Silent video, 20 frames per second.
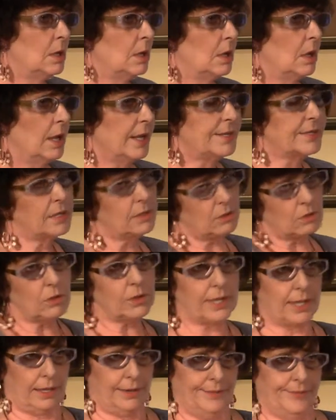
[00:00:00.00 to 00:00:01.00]
I said,
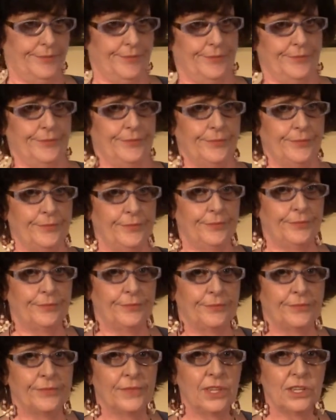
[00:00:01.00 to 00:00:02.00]
"Okay."
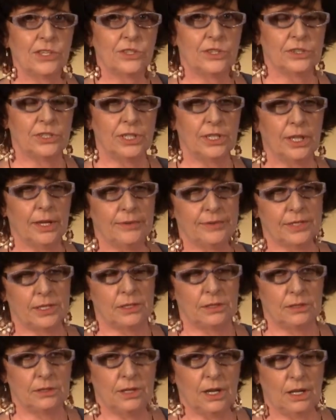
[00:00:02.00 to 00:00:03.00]
So she left,
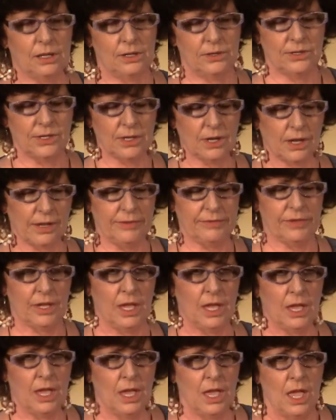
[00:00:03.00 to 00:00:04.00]
and I used the knife,
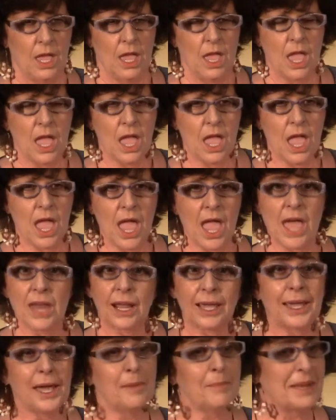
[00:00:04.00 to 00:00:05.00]
and
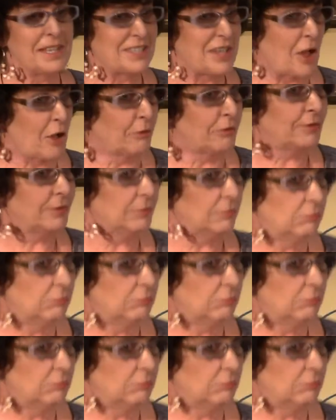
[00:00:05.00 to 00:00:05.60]
I cut myself.